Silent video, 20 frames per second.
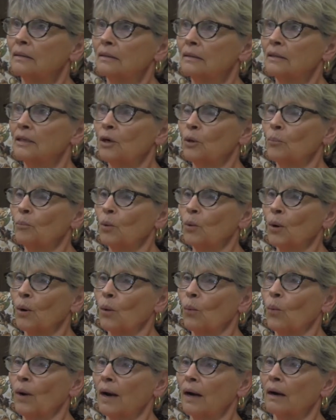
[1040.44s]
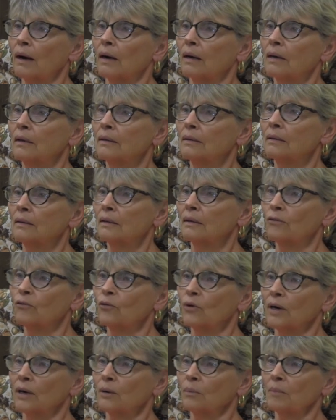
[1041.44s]
you know, more aware of
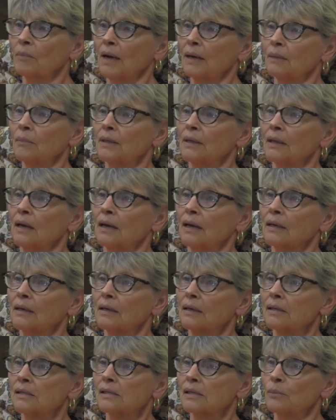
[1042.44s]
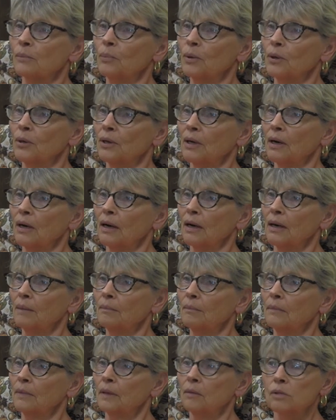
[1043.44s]
what it might have been like in a simpler
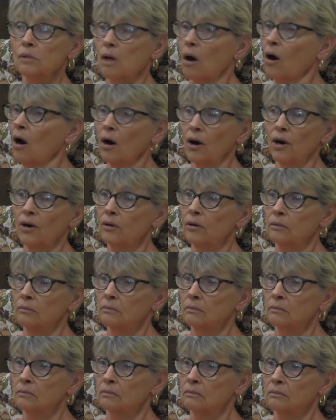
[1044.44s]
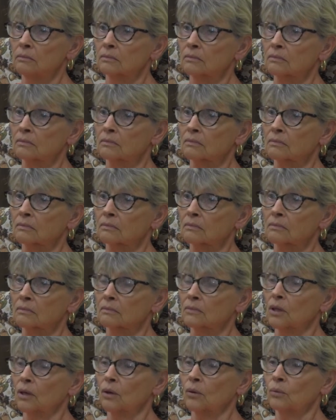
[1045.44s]
time. It was hard, yeah,
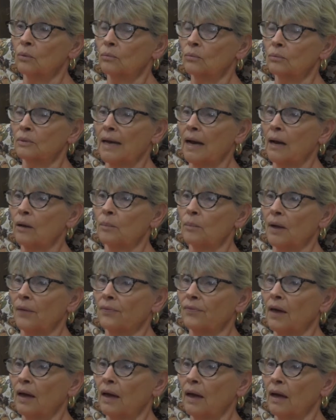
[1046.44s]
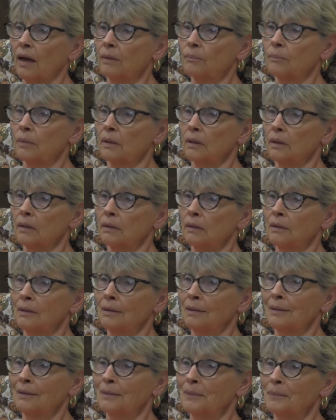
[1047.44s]
no doubt about that,
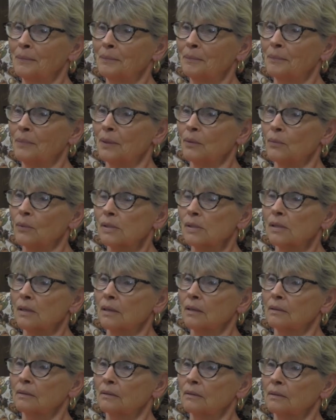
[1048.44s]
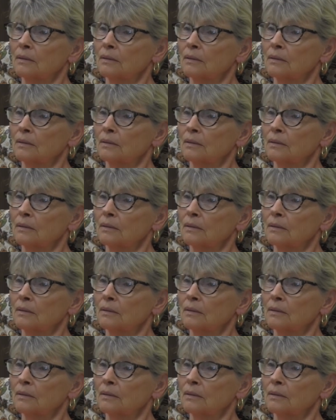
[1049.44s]
but it was a